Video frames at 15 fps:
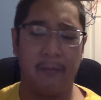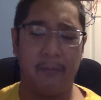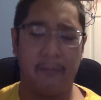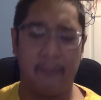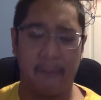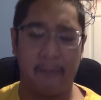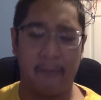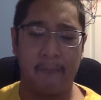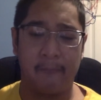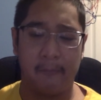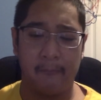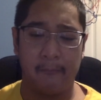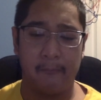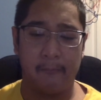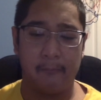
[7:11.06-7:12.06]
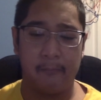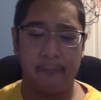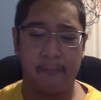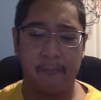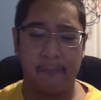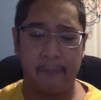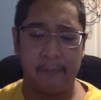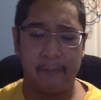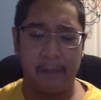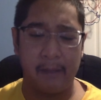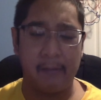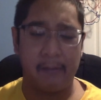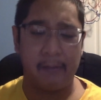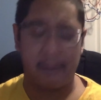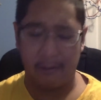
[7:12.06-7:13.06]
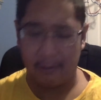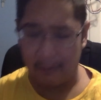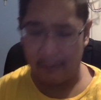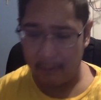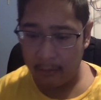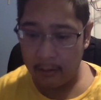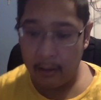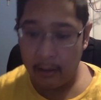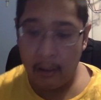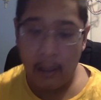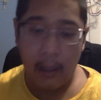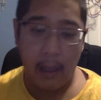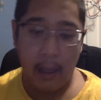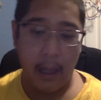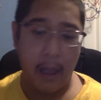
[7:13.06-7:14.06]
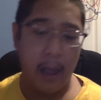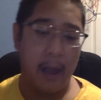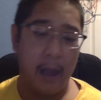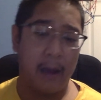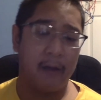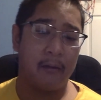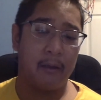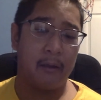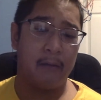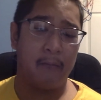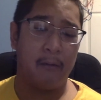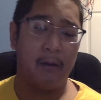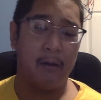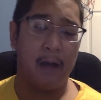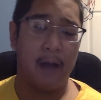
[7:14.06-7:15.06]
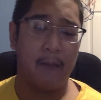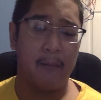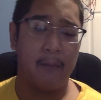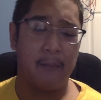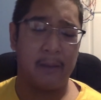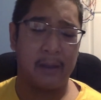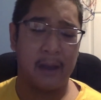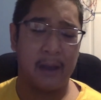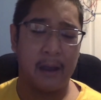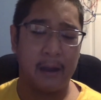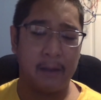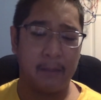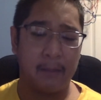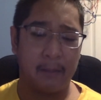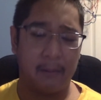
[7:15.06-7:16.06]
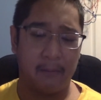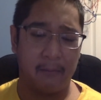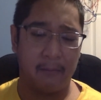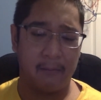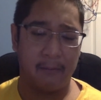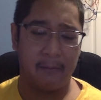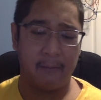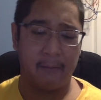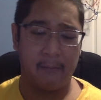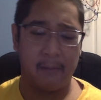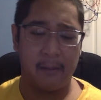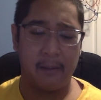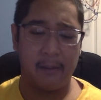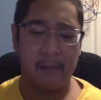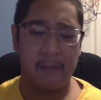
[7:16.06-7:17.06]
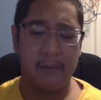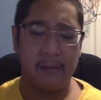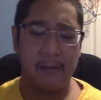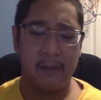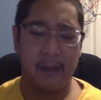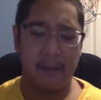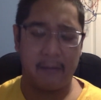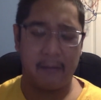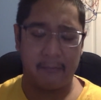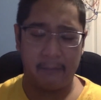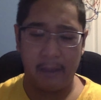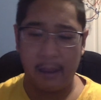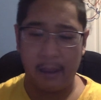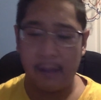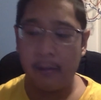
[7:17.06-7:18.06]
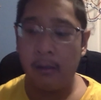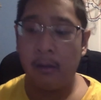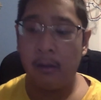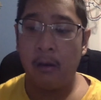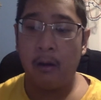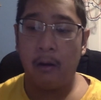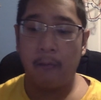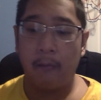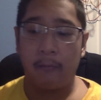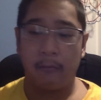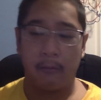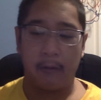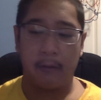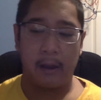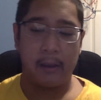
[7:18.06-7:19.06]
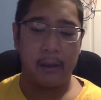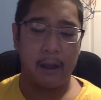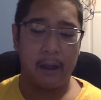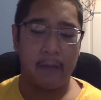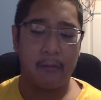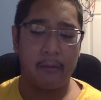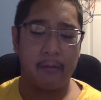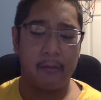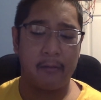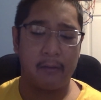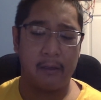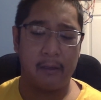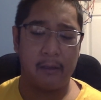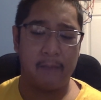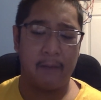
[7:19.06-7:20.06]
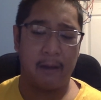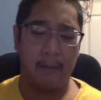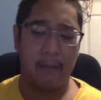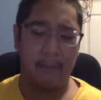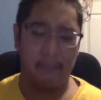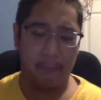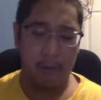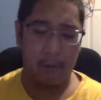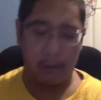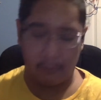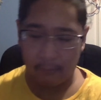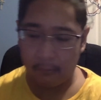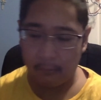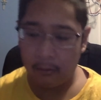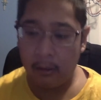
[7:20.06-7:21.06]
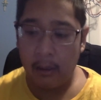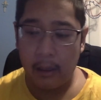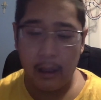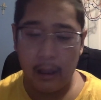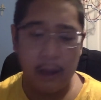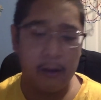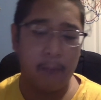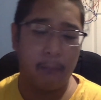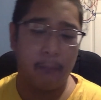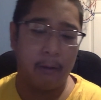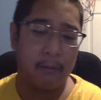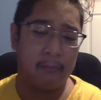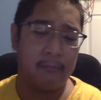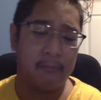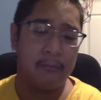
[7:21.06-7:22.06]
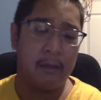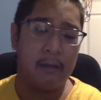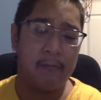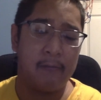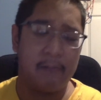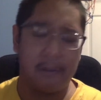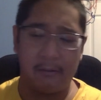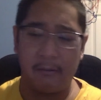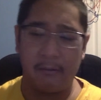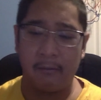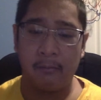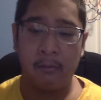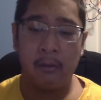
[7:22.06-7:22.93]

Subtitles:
just a few days here, and it will have a mechanic build which I will be giving you guys today, so that you guys can see of how it works. In the presentations,